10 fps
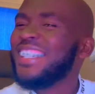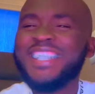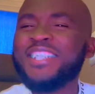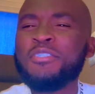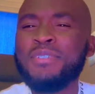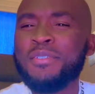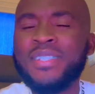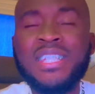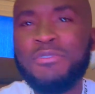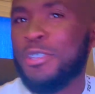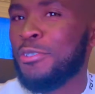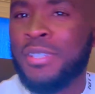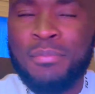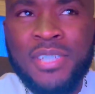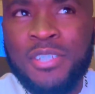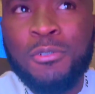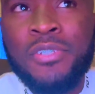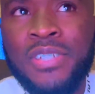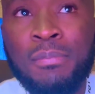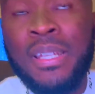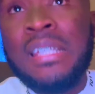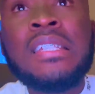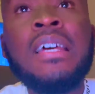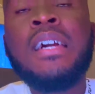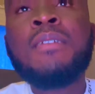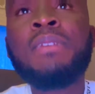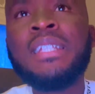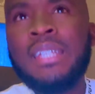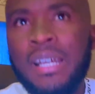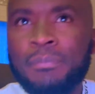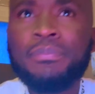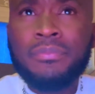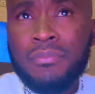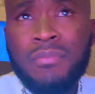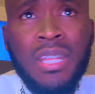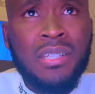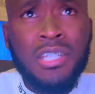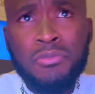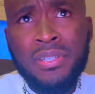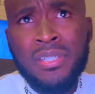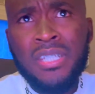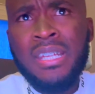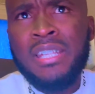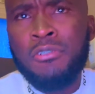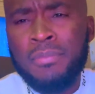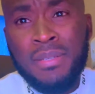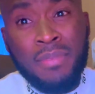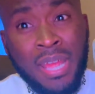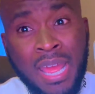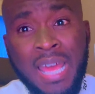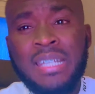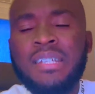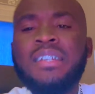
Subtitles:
Don't worry, this video is gonna be just all over the place. But yeah, the transitioning has not been bad.